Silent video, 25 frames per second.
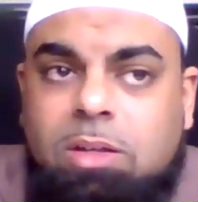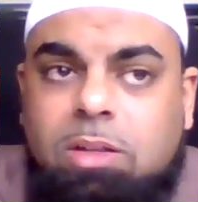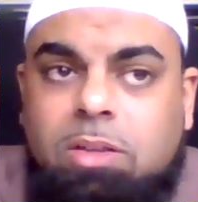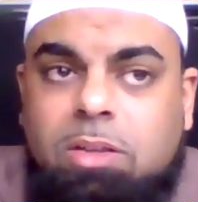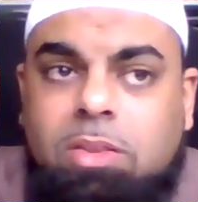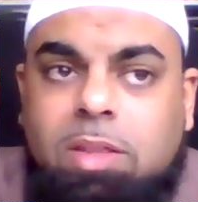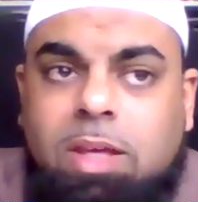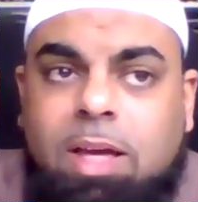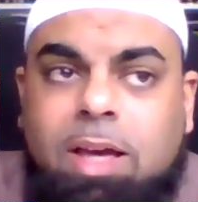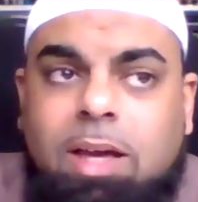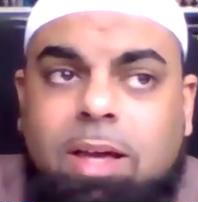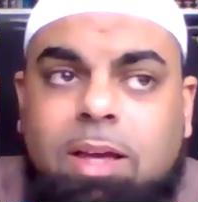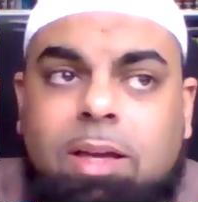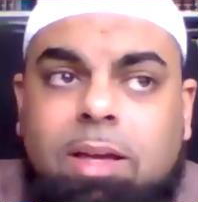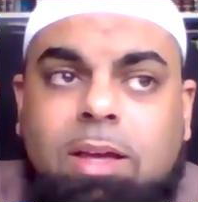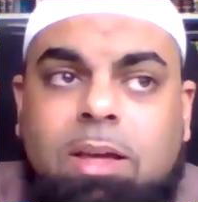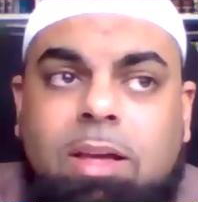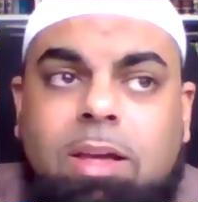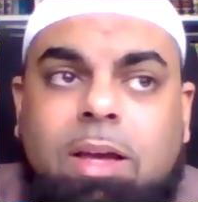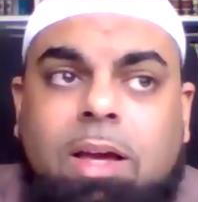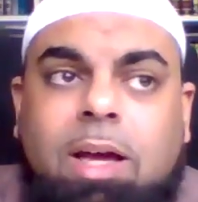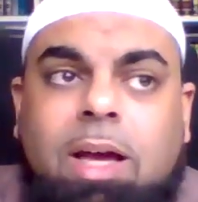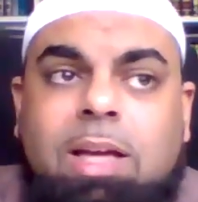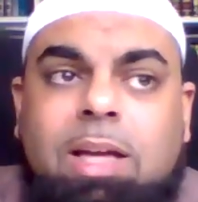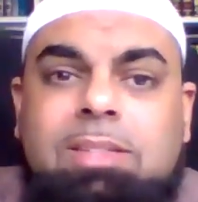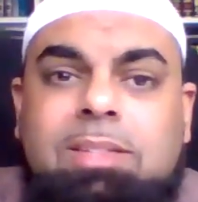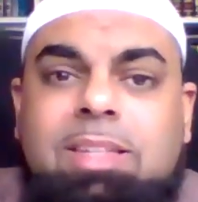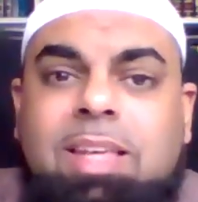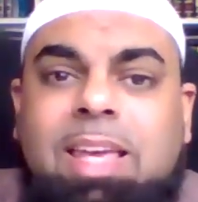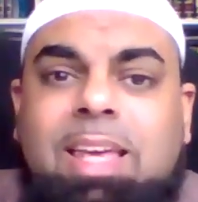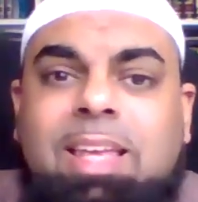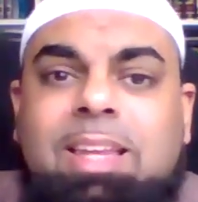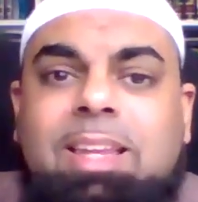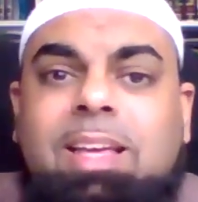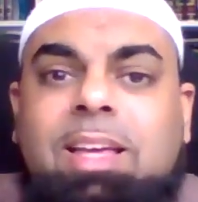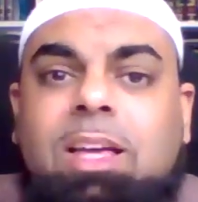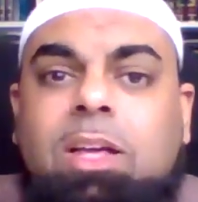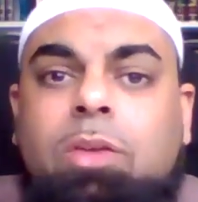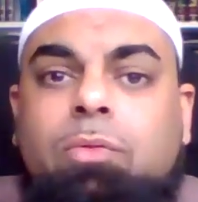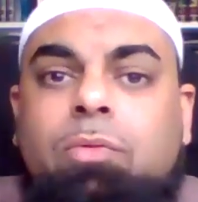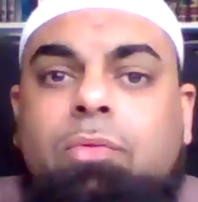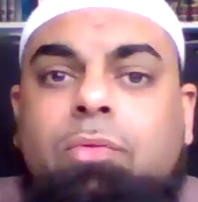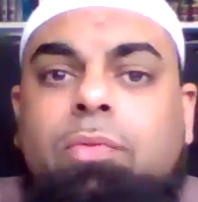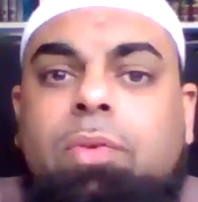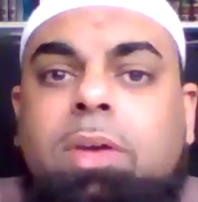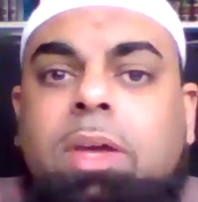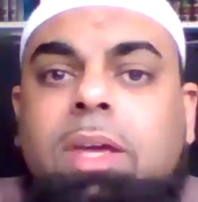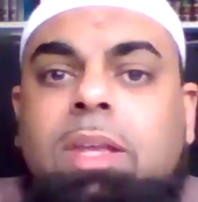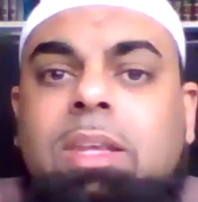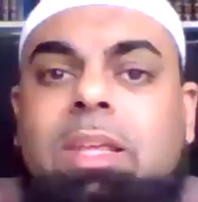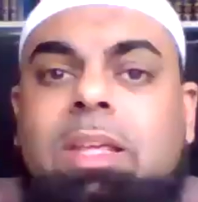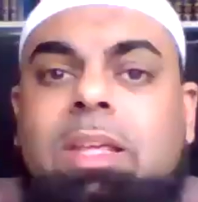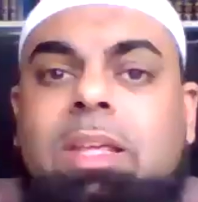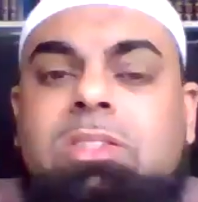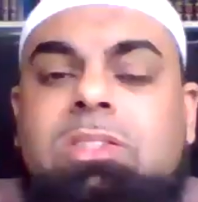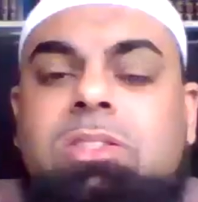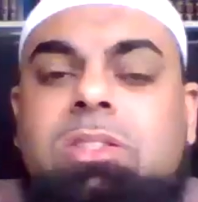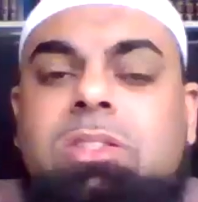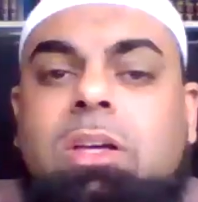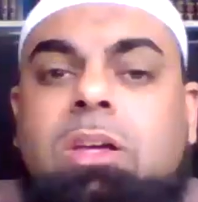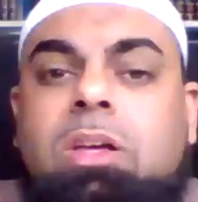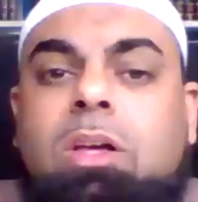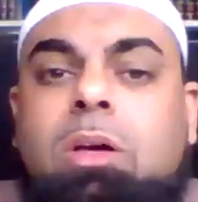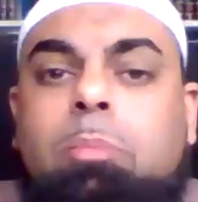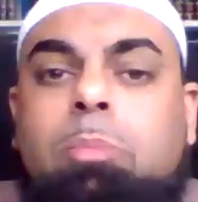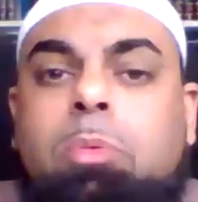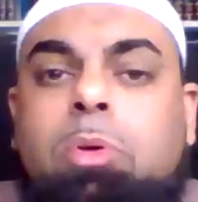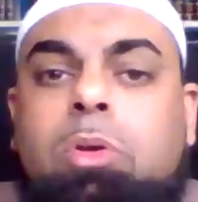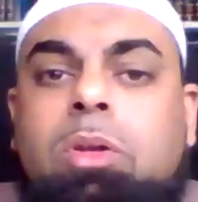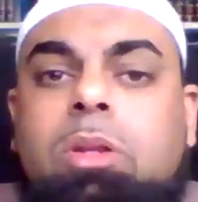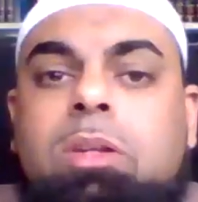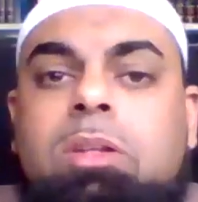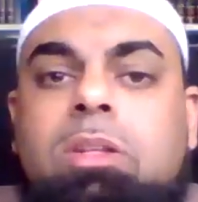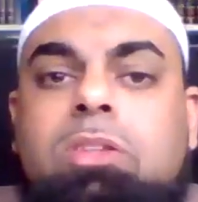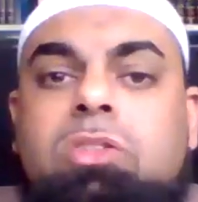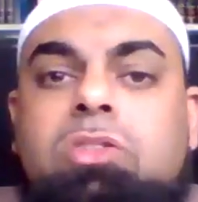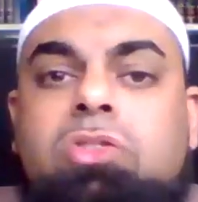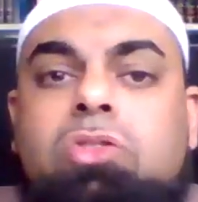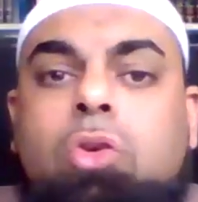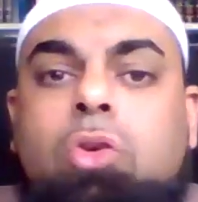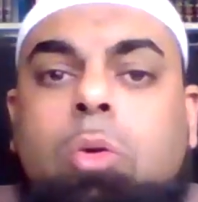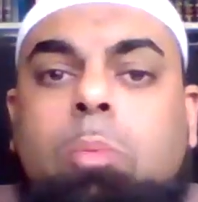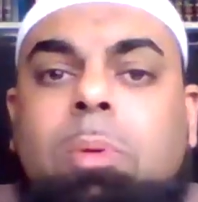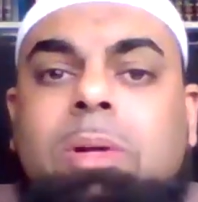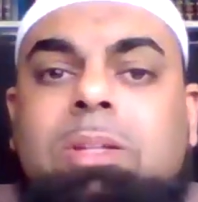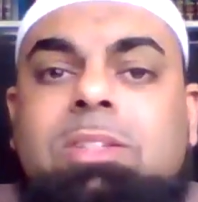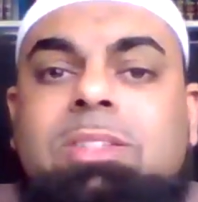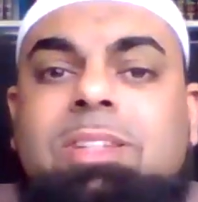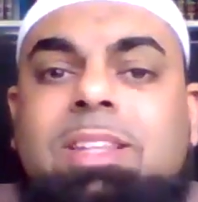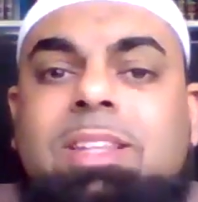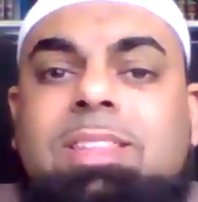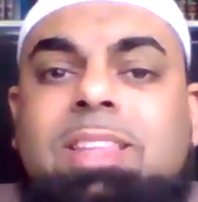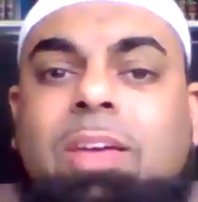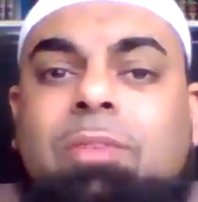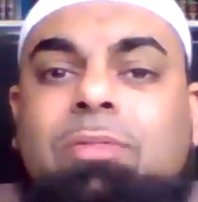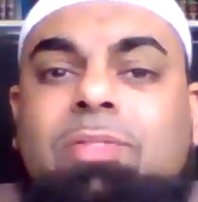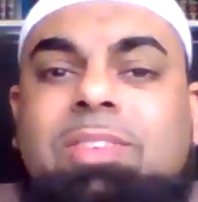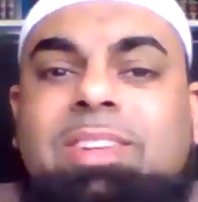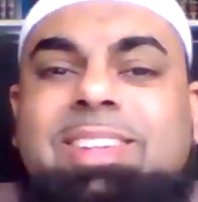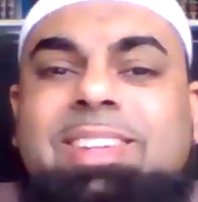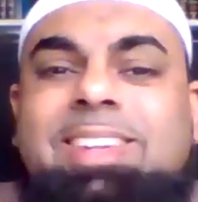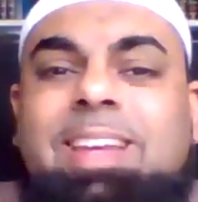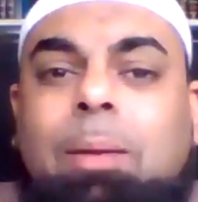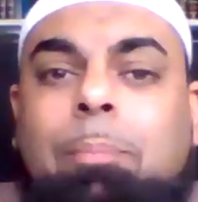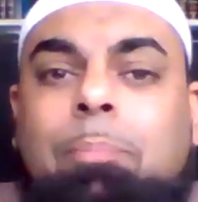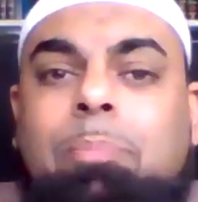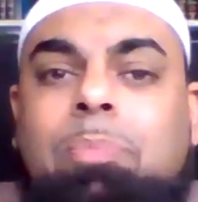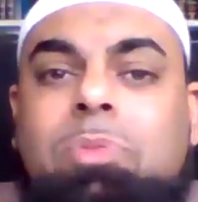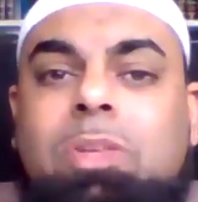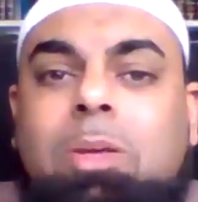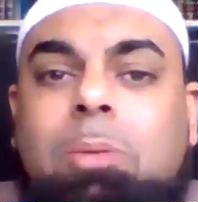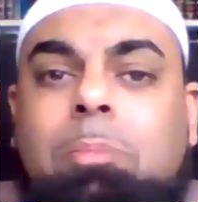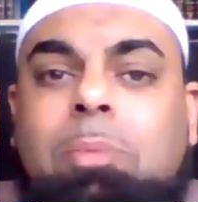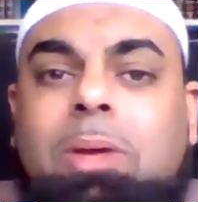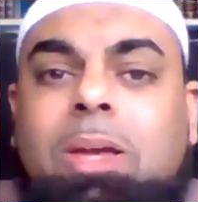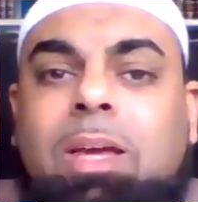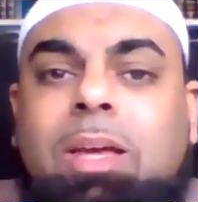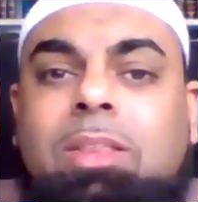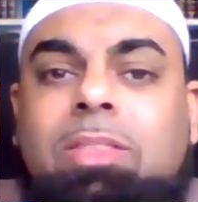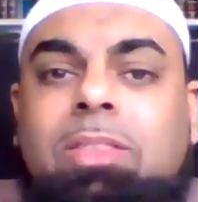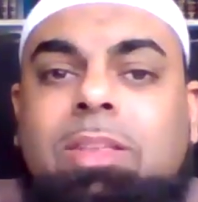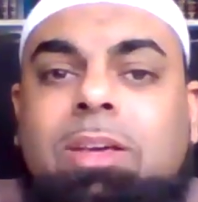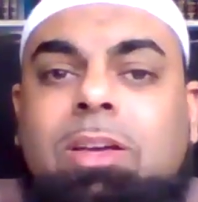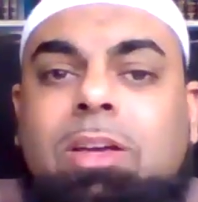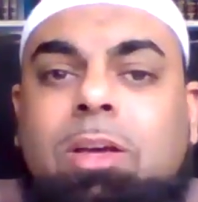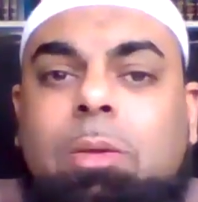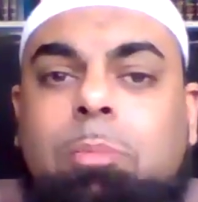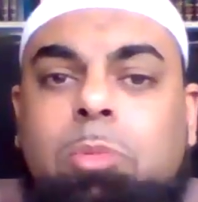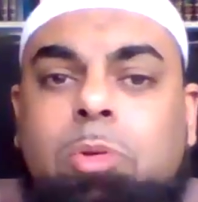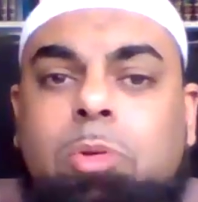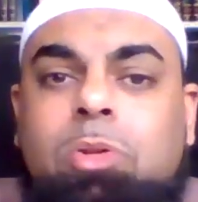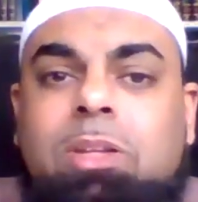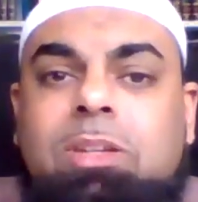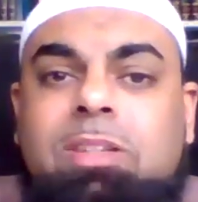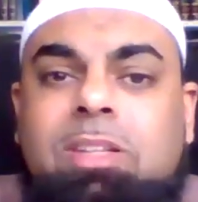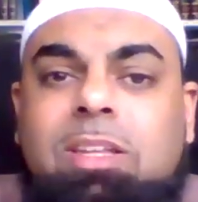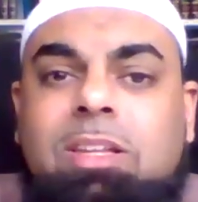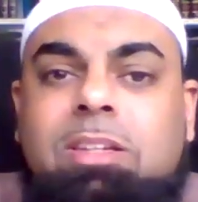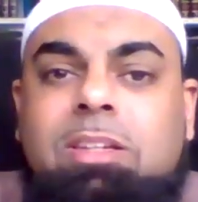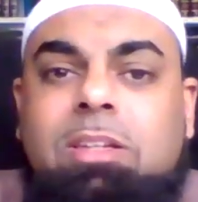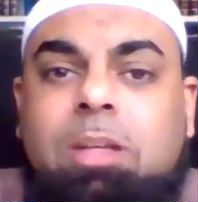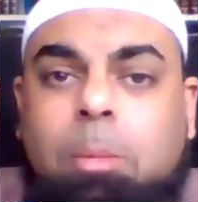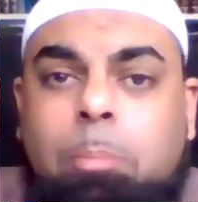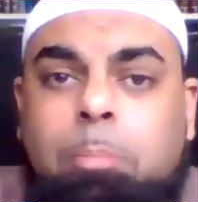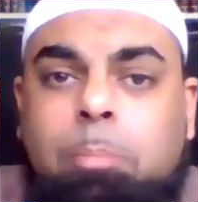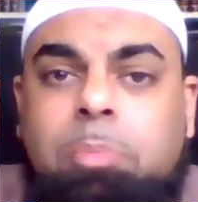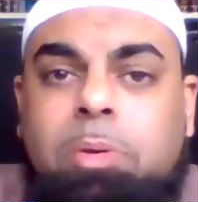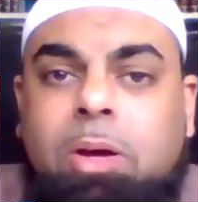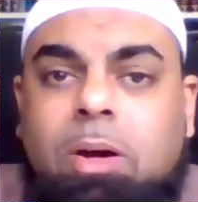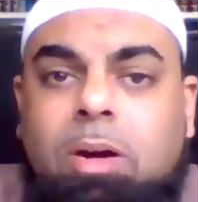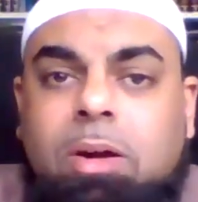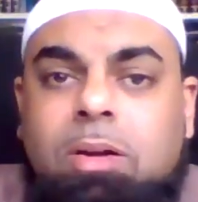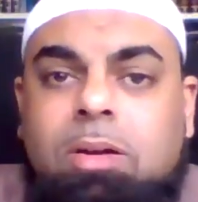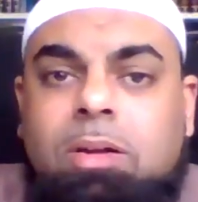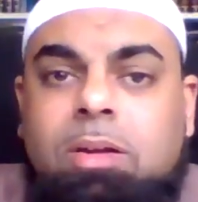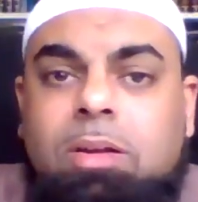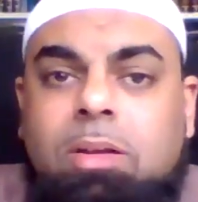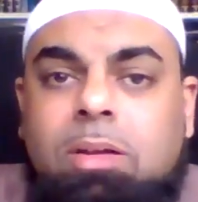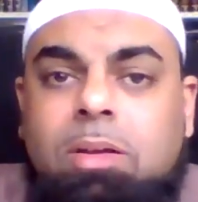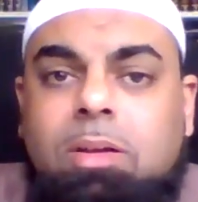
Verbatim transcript: that has inconvenienced the community so much that they've dumped him in the community dump yard.